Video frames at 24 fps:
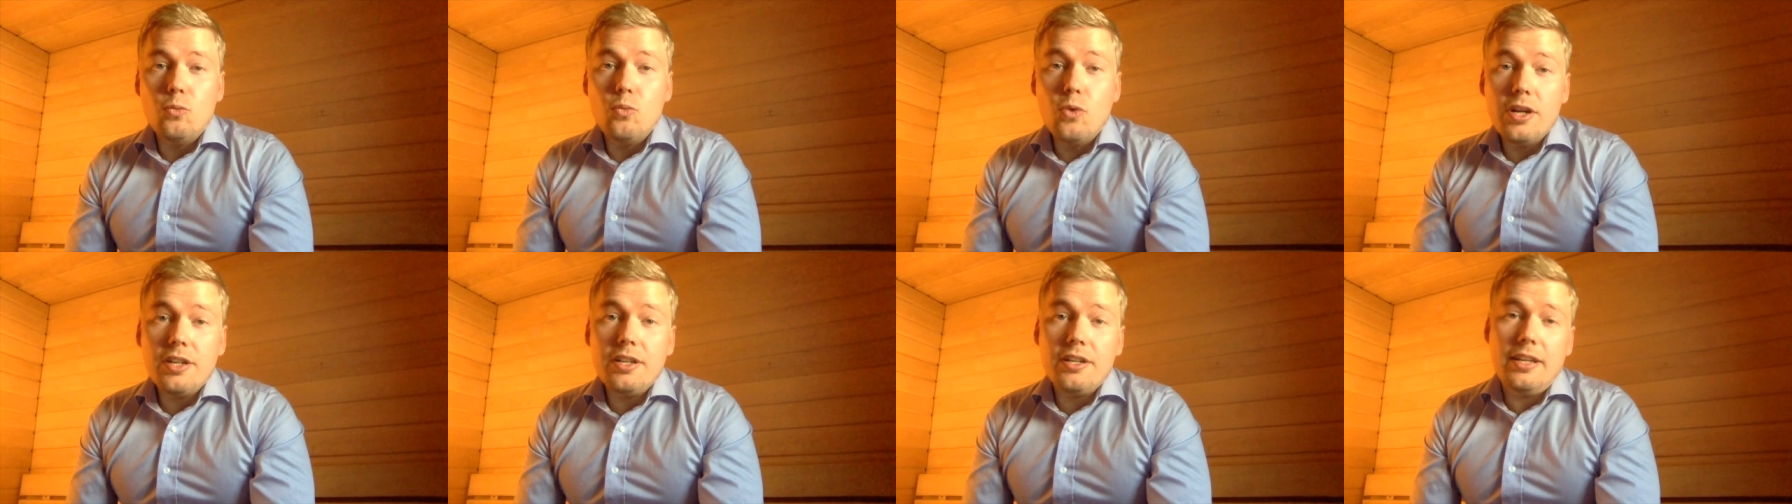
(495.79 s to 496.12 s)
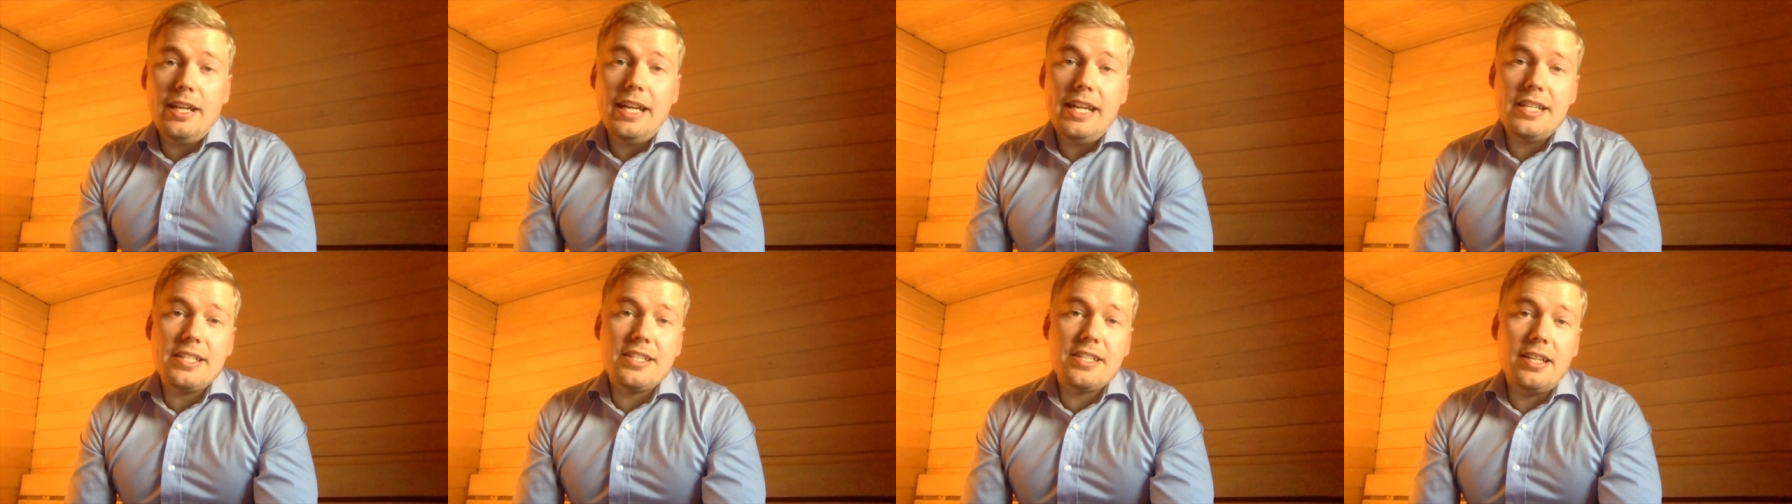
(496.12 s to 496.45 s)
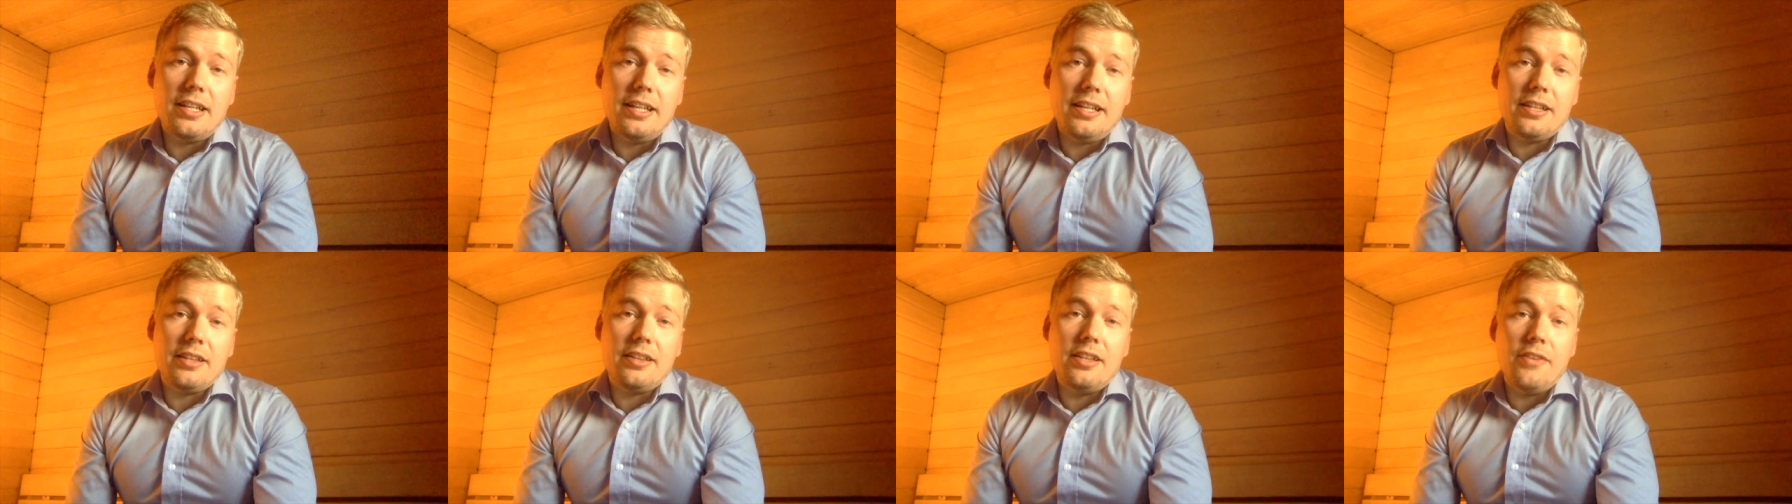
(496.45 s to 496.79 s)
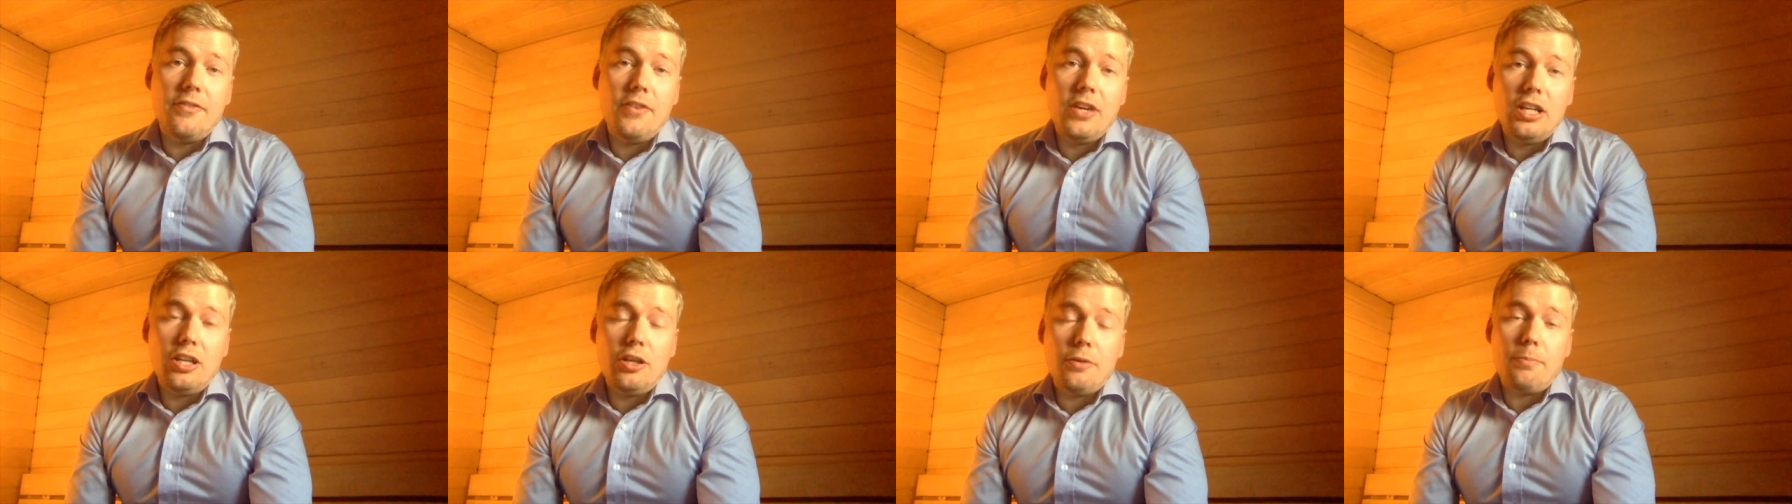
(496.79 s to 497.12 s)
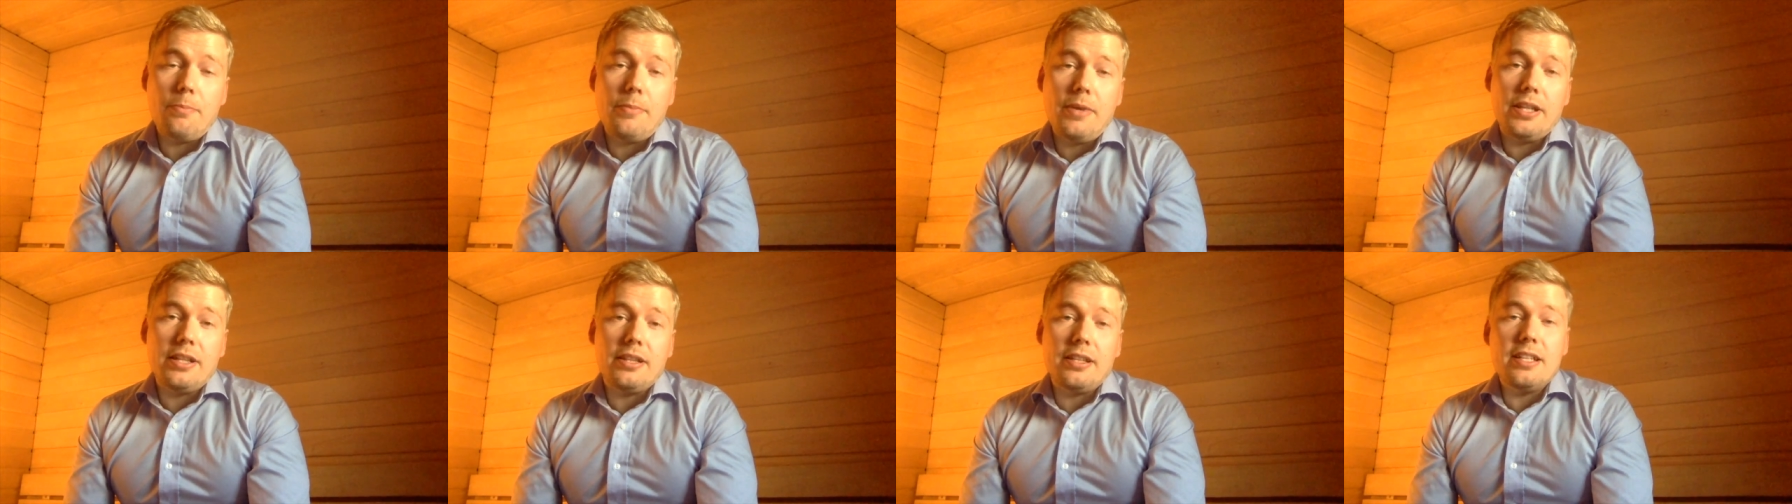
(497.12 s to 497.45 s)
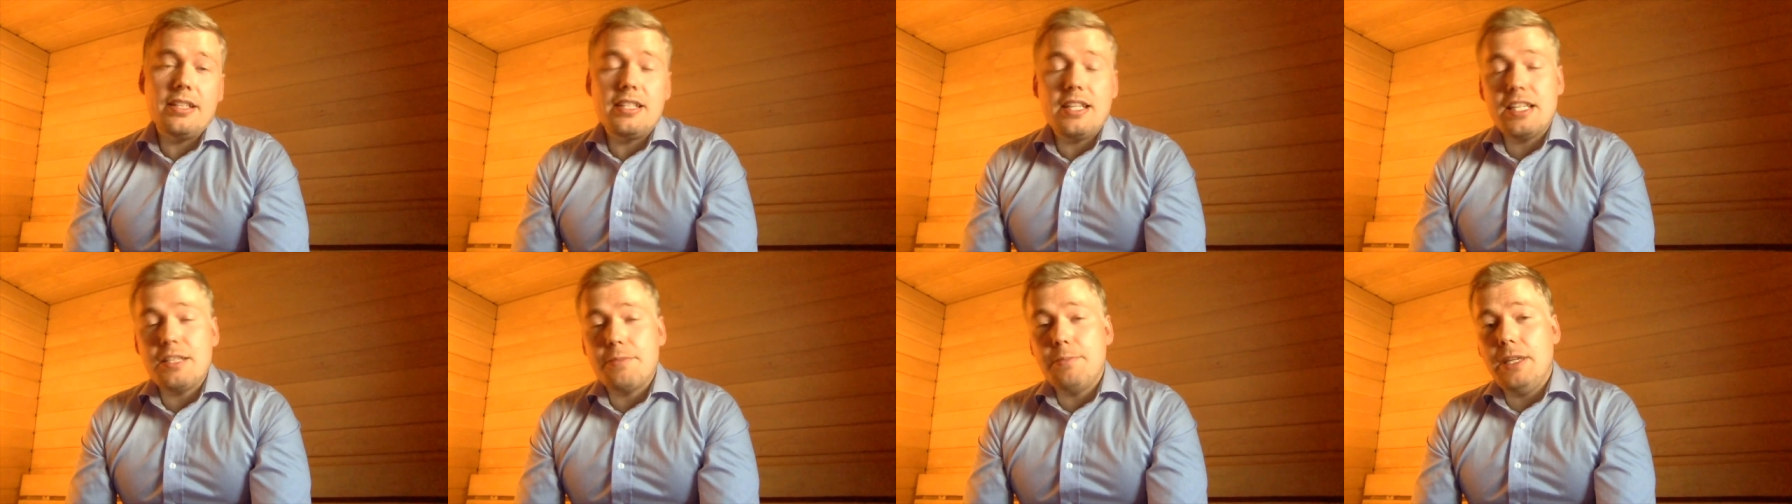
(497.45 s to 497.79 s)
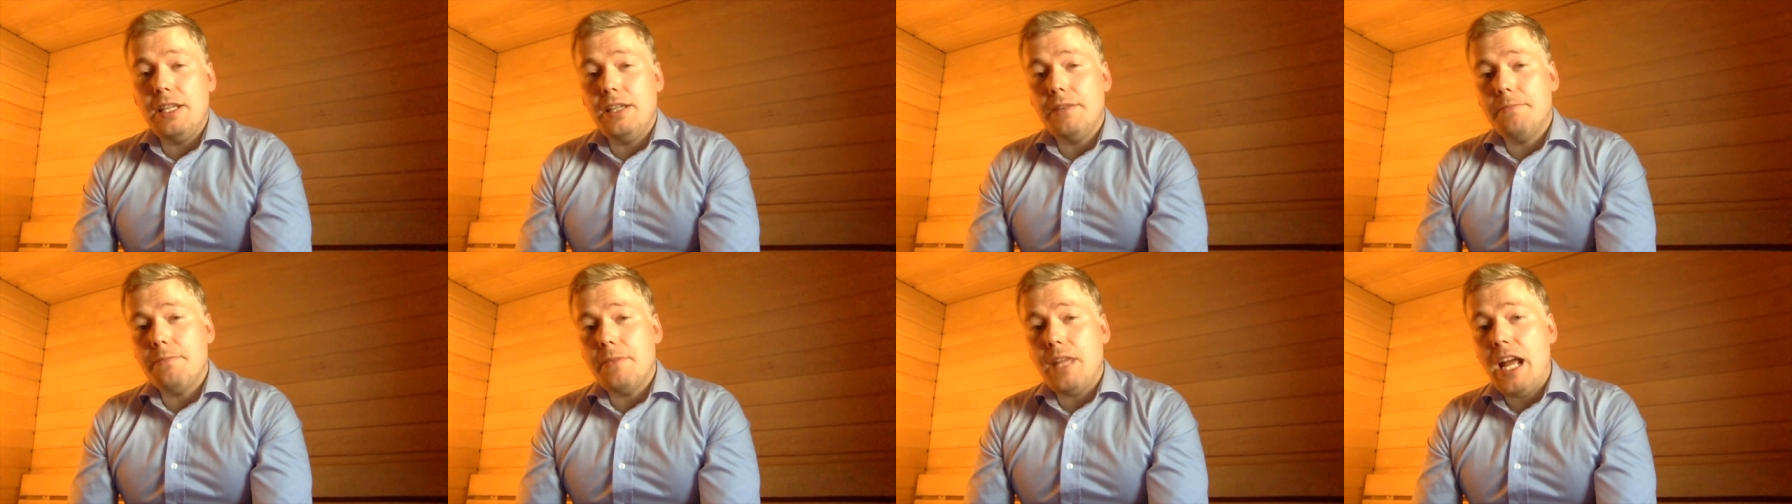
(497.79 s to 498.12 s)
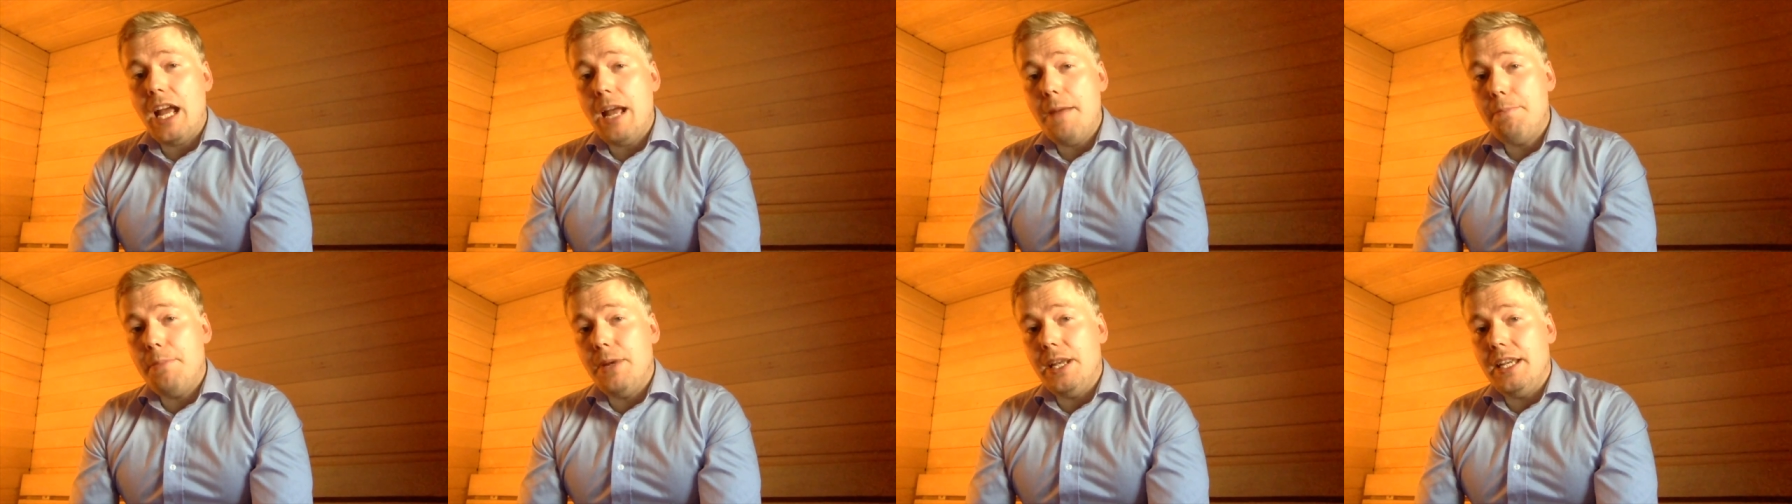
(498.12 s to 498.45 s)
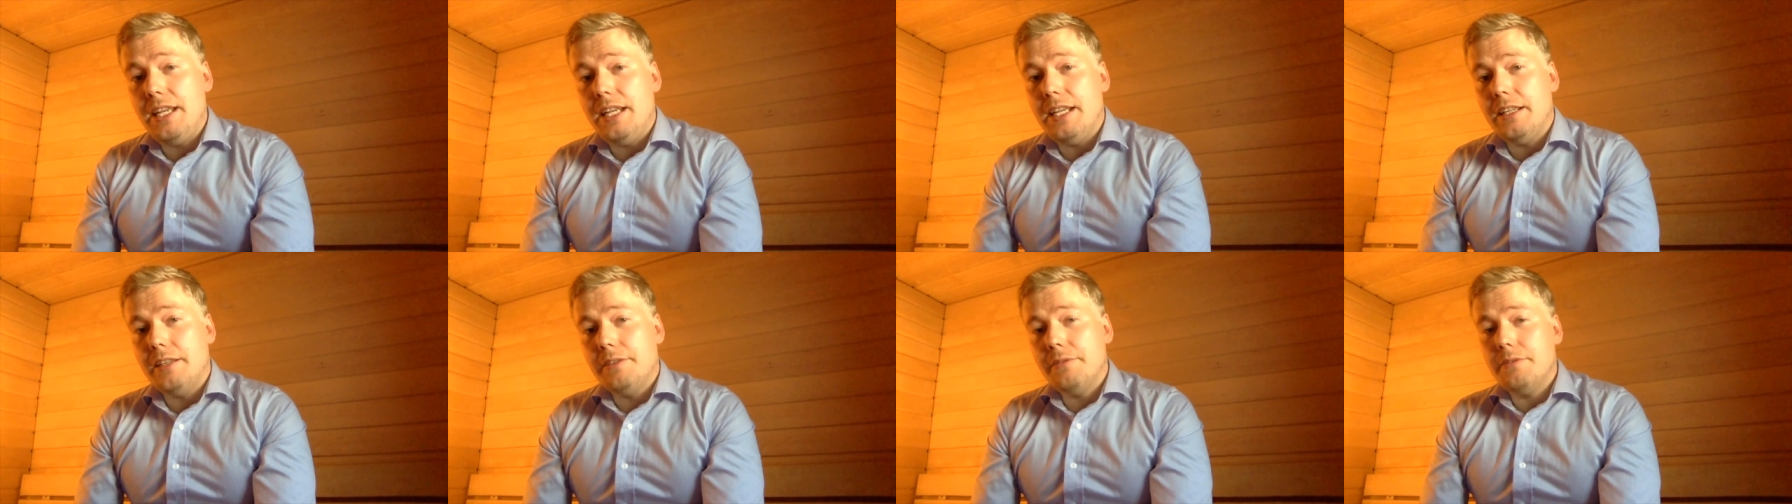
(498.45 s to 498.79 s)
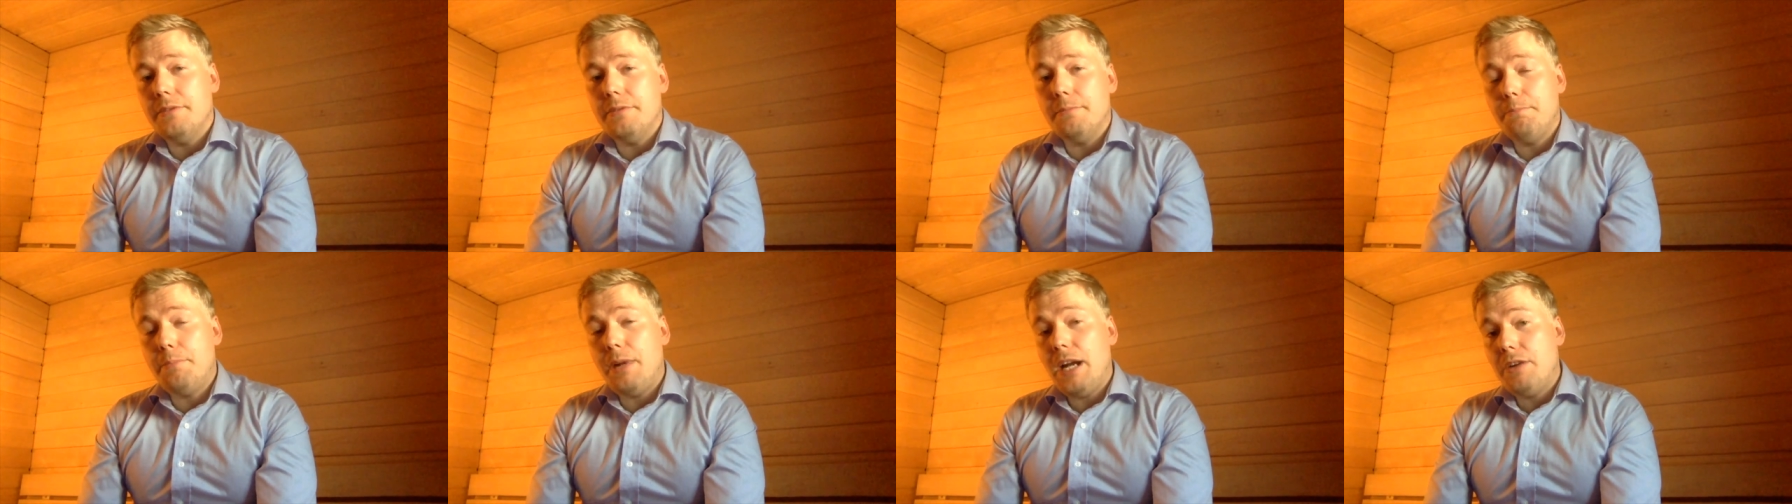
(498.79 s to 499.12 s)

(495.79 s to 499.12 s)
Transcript: One excellent development that has been happening